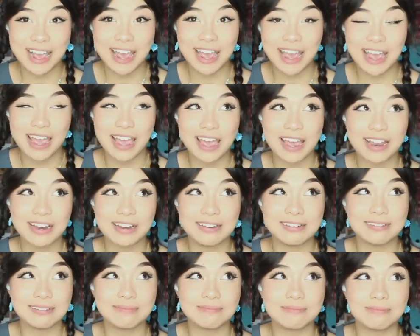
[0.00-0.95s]

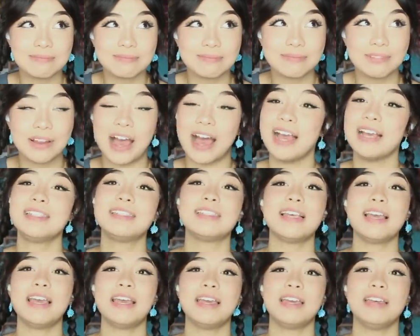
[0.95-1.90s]
And I
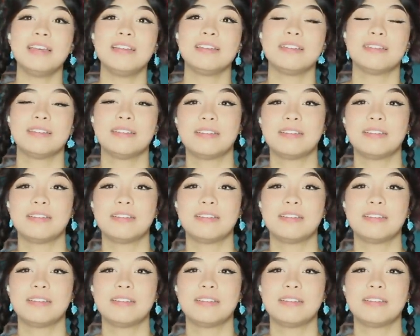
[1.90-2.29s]
say,